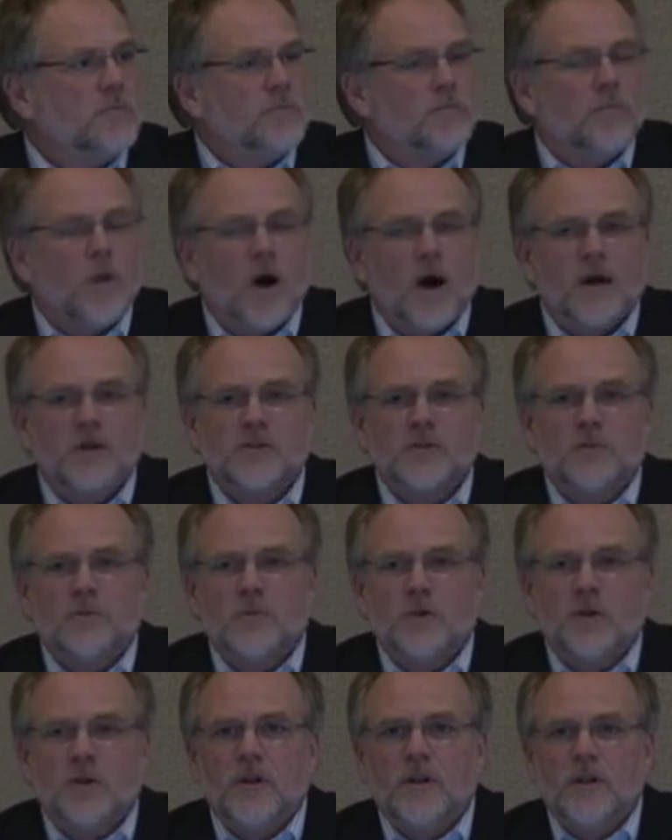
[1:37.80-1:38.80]

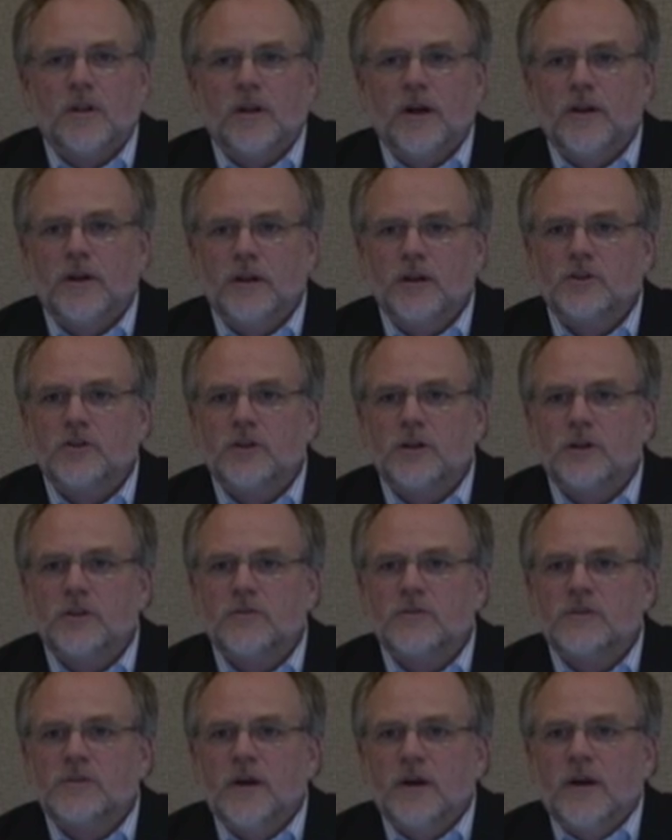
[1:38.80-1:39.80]
possible
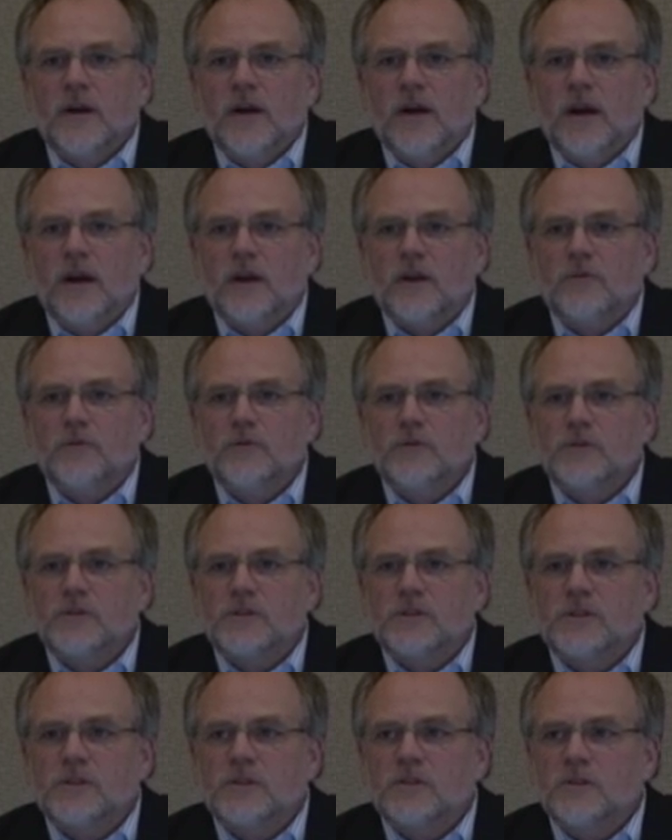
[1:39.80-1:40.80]
initiatives, and the food
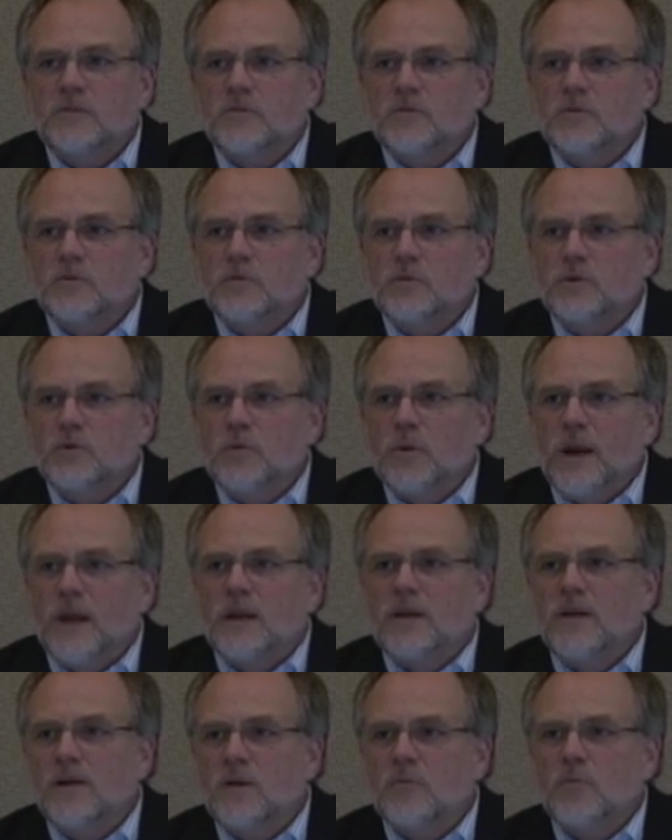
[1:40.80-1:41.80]
systems was
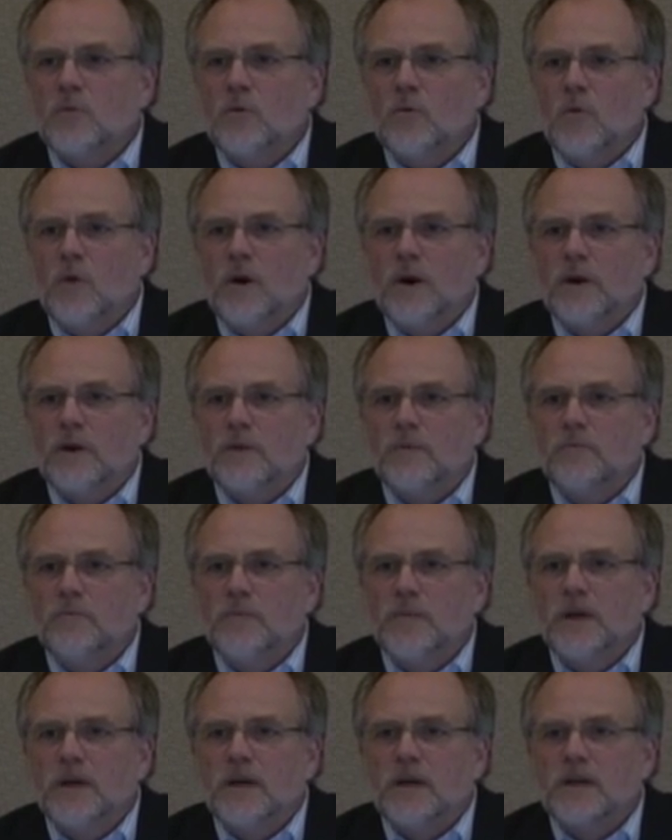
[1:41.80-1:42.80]
rated #1
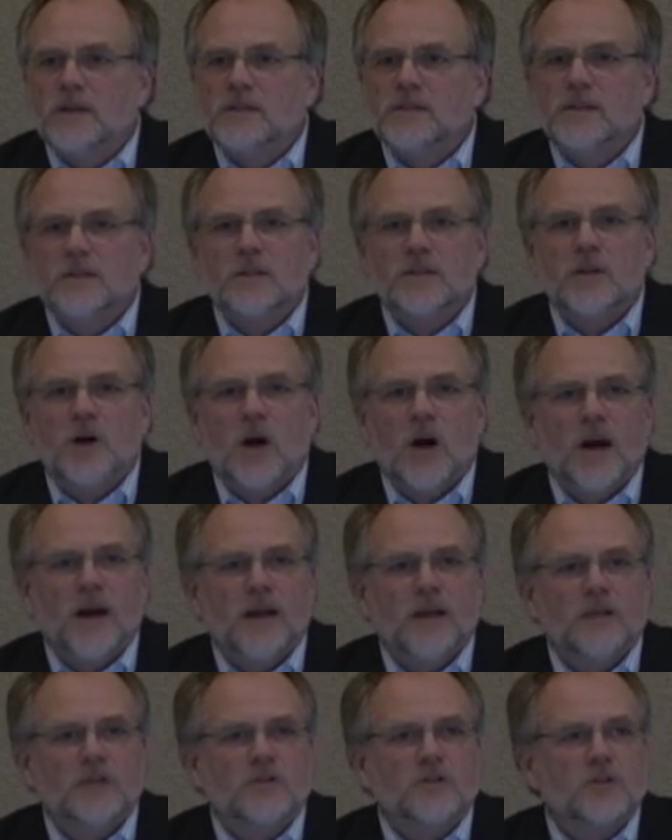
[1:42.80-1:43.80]
because it
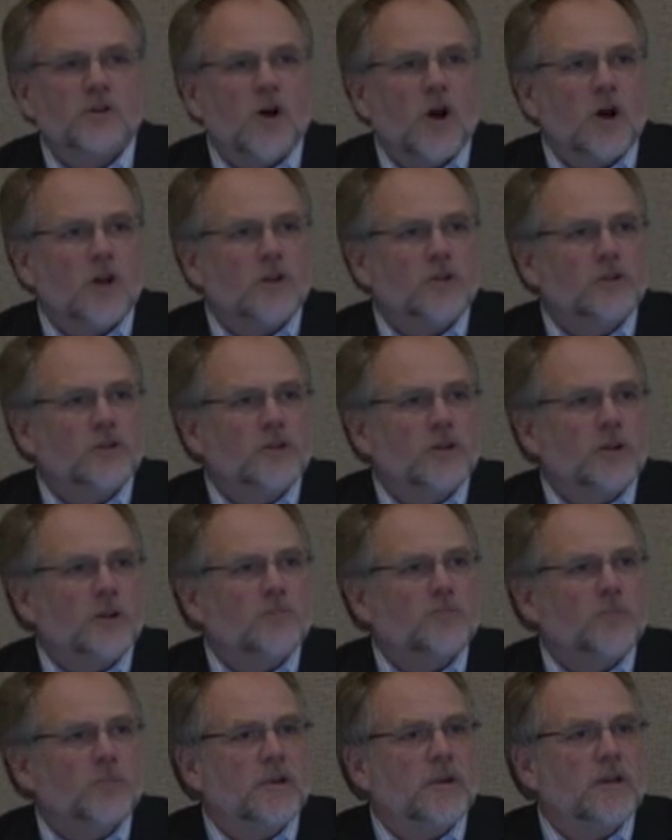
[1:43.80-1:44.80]
tied
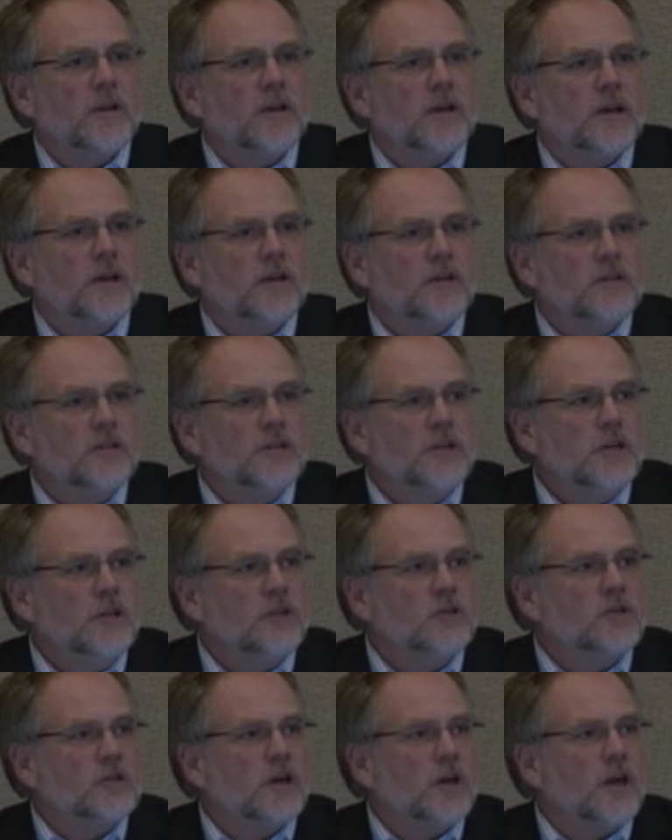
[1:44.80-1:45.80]
scholarship and
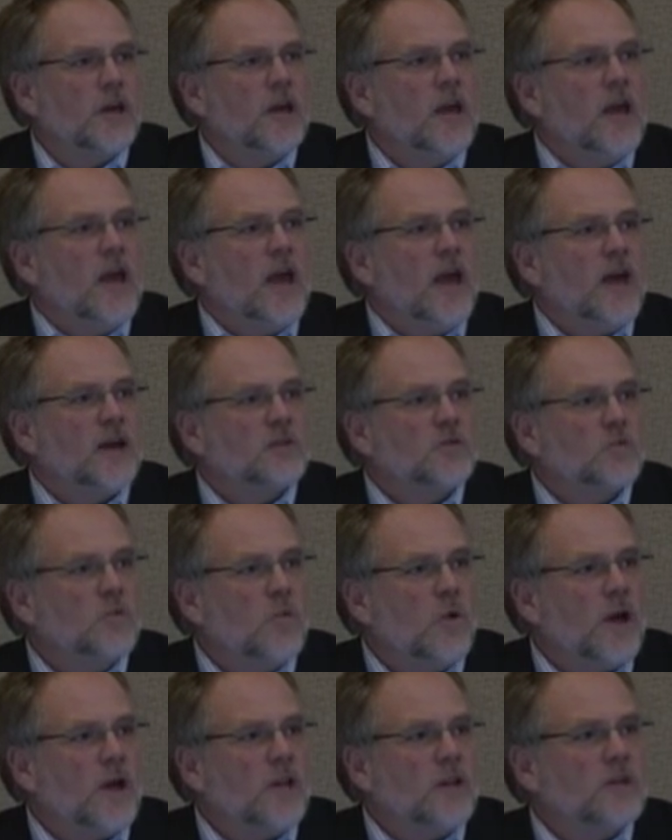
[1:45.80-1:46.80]
teaching as
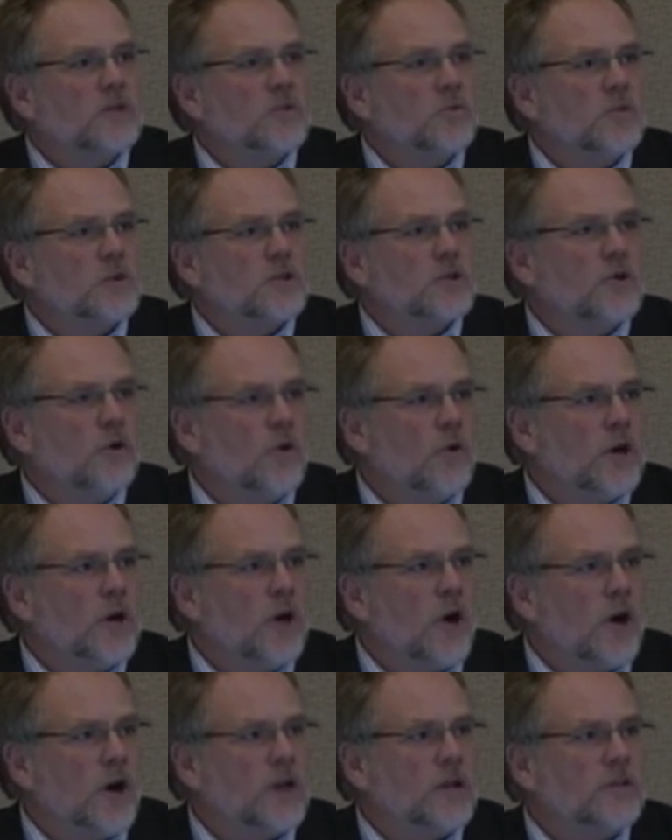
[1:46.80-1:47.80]
well as what's going
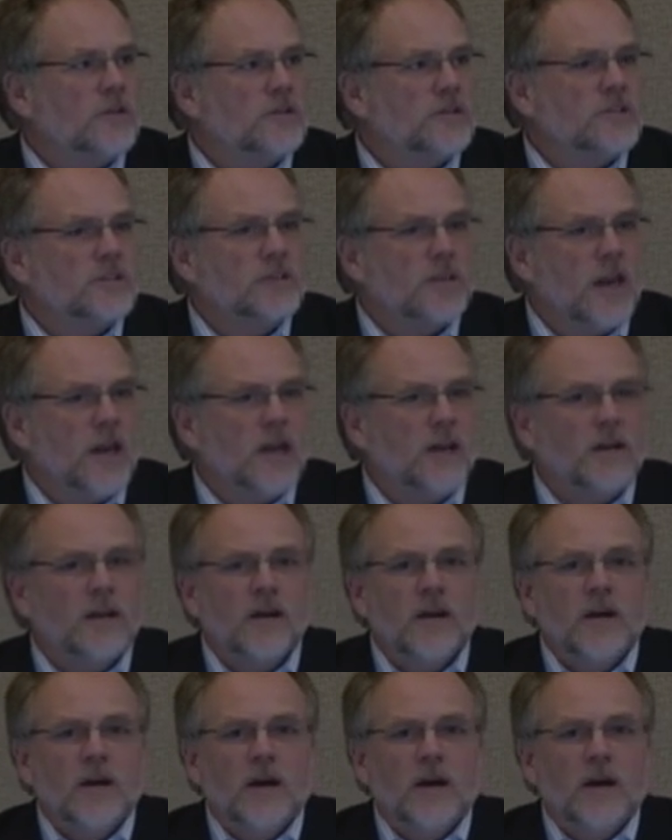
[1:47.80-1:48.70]
on in the state,